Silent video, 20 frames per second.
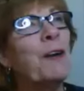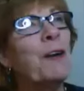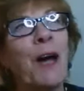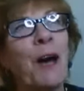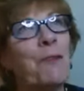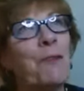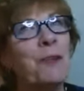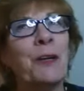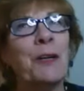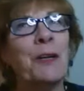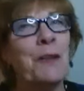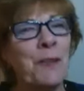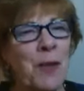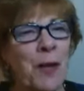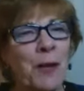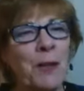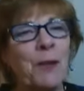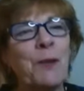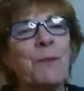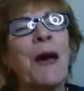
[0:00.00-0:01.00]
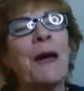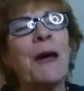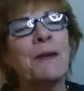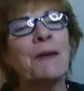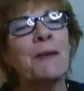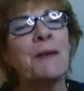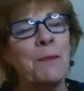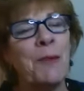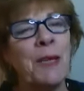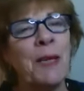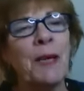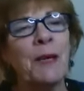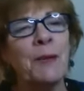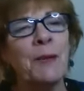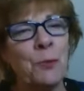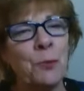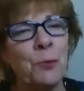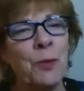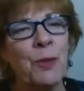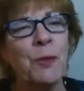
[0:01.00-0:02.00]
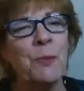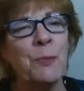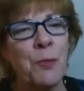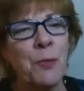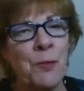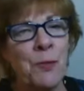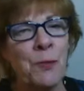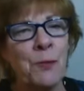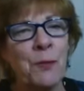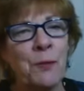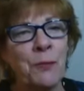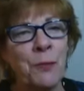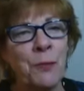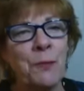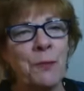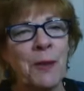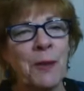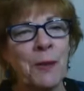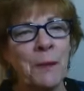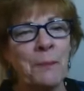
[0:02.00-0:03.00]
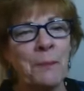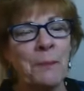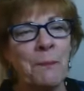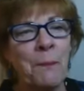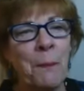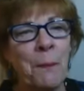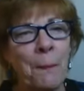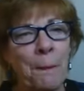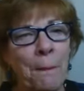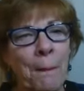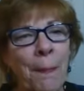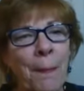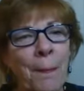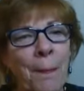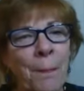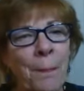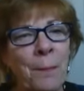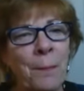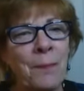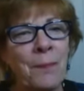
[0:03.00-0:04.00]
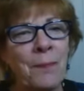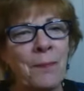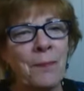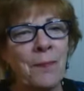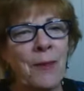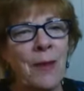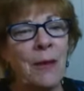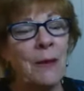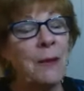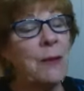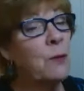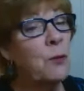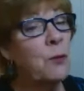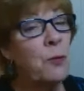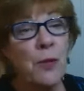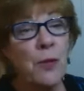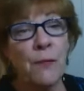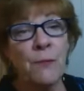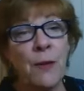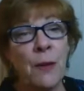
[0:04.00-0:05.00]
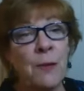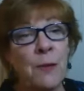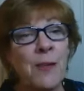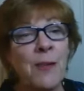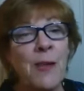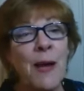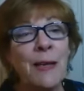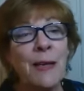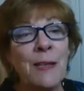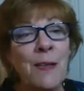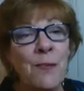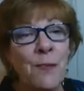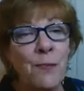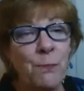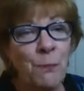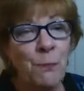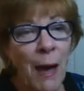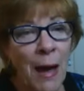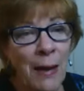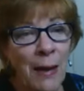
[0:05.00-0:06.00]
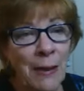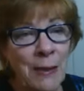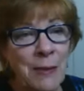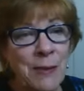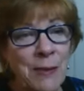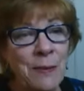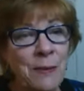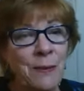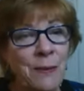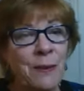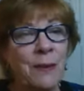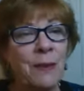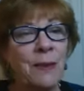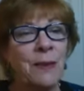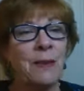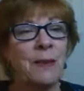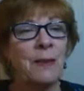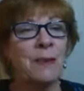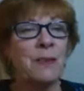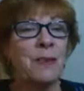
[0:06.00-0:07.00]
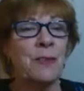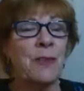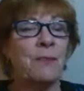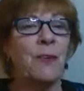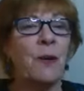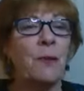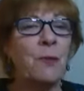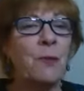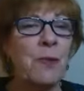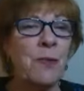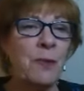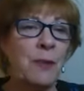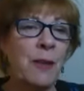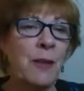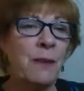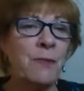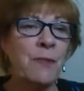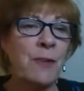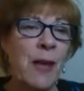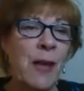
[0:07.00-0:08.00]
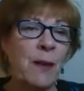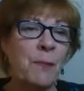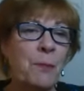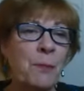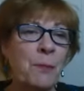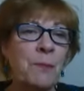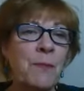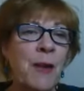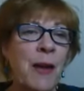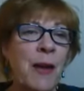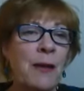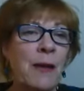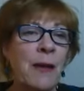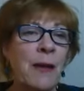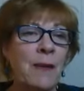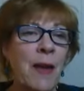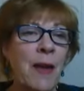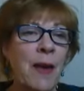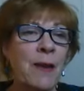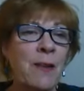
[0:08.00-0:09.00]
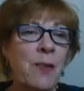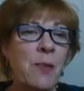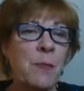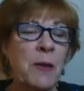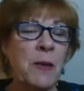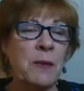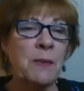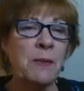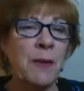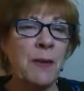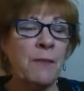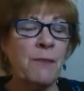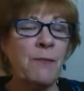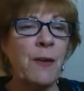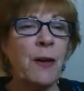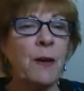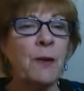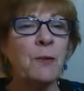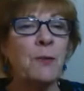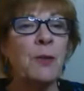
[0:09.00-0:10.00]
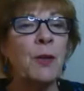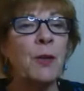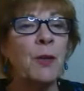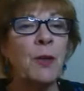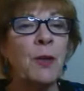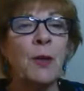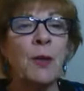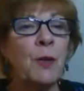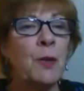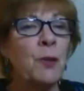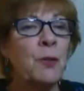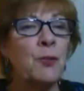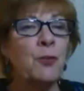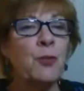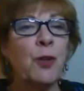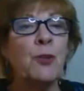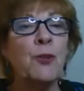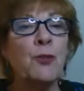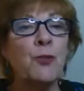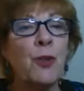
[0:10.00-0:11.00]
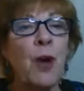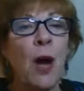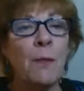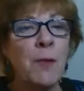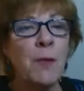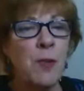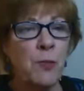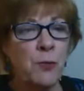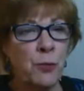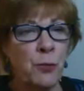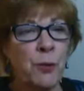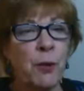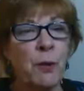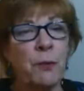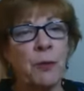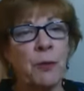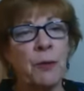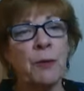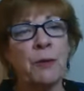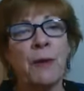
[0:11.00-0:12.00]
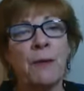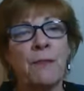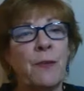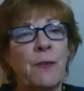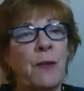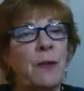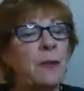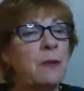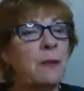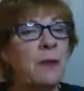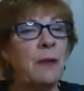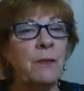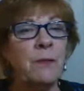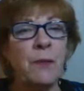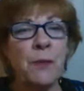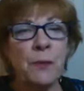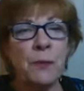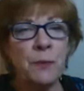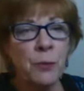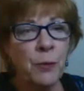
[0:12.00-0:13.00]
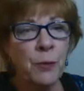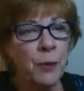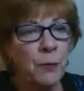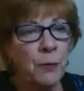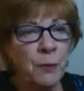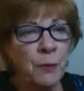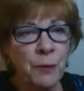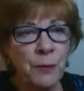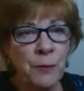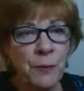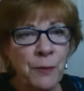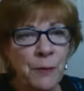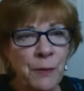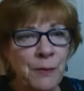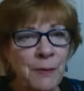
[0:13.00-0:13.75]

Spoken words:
got very excited about it and I began to really pursue it from there. And then, of course, I found science of mind, and I've always loved that aspect. I found Judge Thomas Troward. I fell in love with Troward.